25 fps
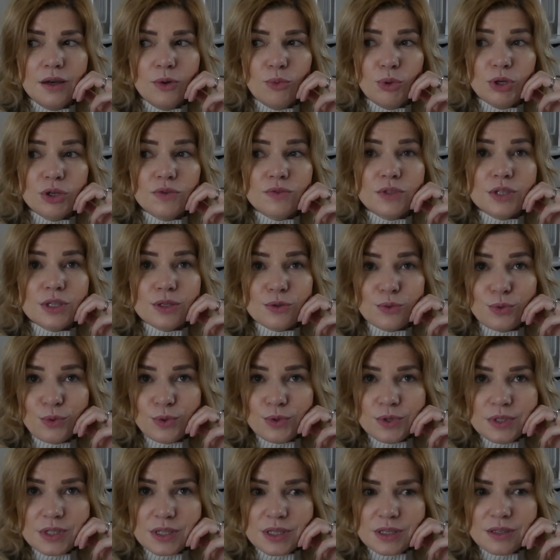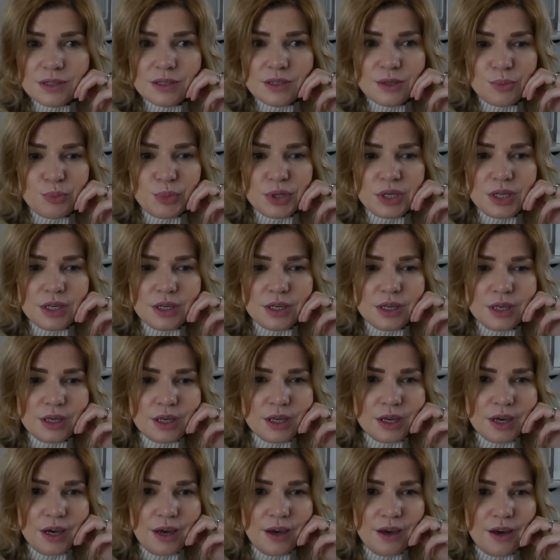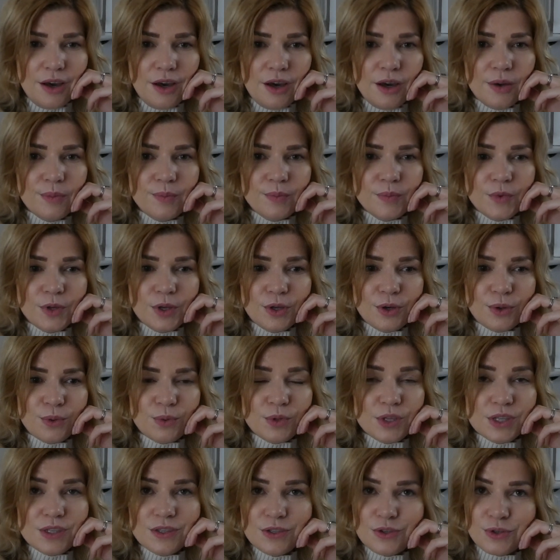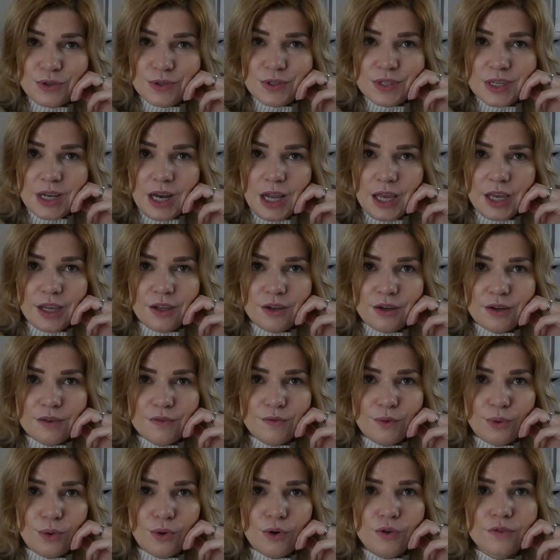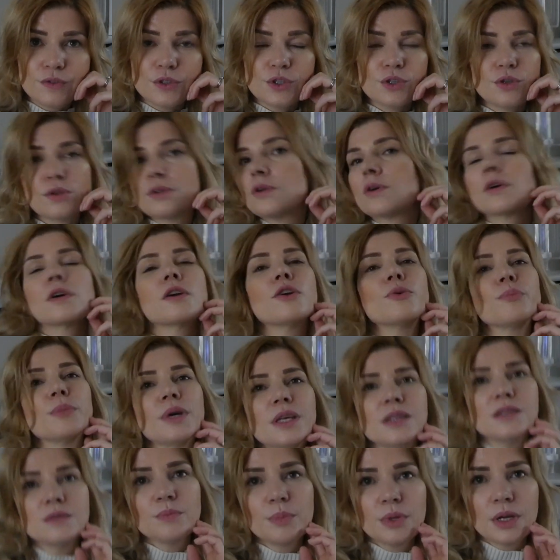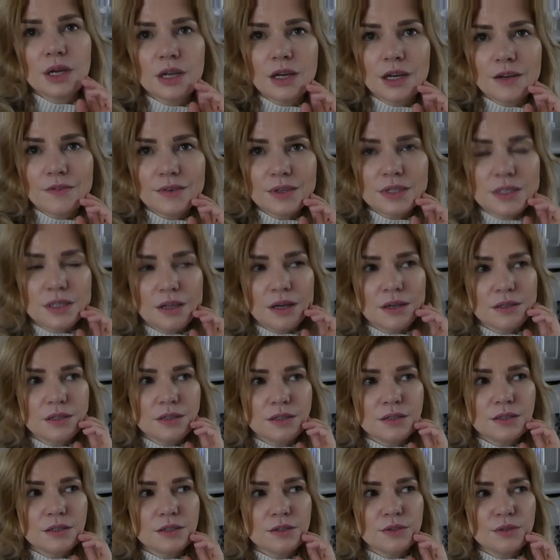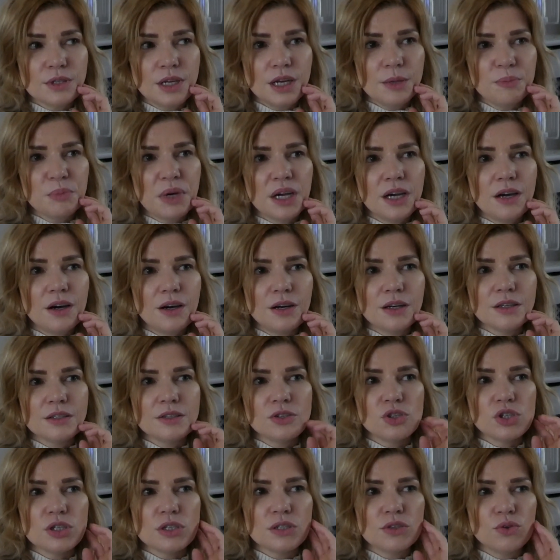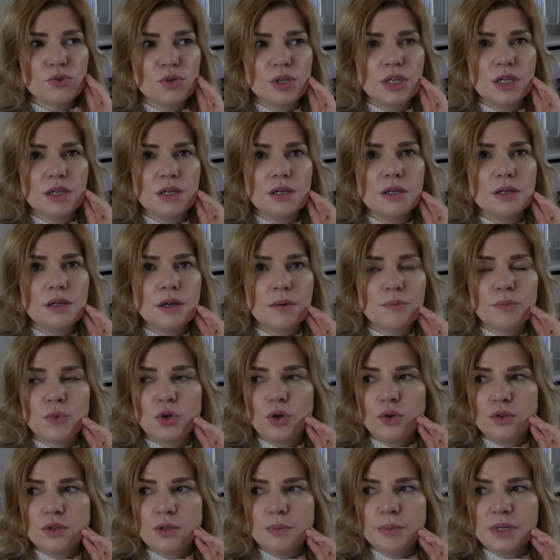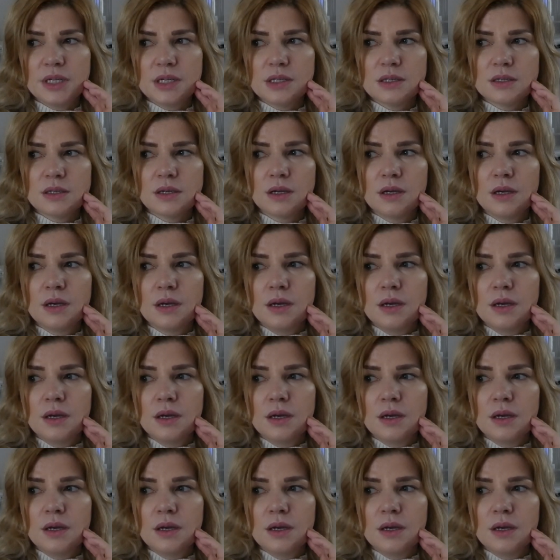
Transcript: one of these courses to be, you know, this translator for official documents, but I never started to do that. My heart's just not in it. I'm not the best.